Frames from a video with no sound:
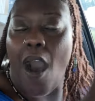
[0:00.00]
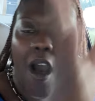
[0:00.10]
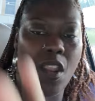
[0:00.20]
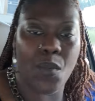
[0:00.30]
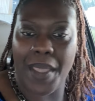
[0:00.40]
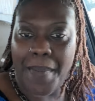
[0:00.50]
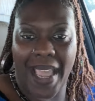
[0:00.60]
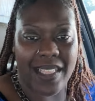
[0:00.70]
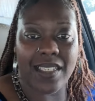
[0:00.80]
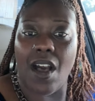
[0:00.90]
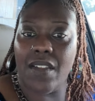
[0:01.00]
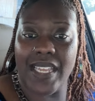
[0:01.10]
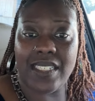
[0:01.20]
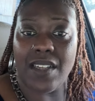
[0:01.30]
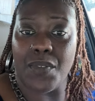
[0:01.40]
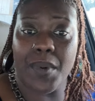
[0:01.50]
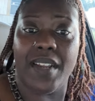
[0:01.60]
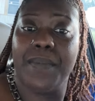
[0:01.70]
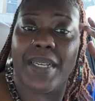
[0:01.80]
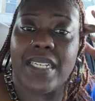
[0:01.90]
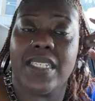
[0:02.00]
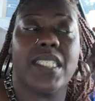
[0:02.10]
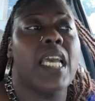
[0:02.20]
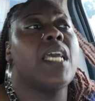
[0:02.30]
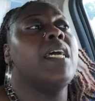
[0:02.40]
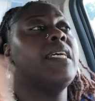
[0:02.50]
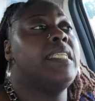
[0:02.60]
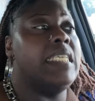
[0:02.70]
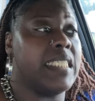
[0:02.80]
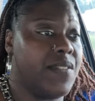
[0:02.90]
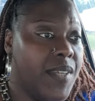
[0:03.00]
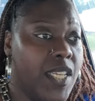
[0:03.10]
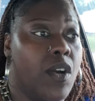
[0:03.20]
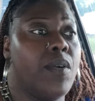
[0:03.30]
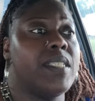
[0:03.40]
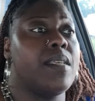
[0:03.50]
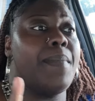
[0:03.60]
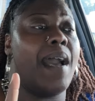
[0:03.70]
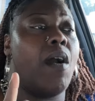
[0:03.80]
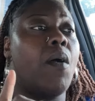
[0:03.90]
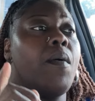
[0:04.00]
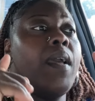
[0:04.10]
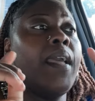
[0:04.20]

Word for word: all the way back into all that stuff or whatever because this video is about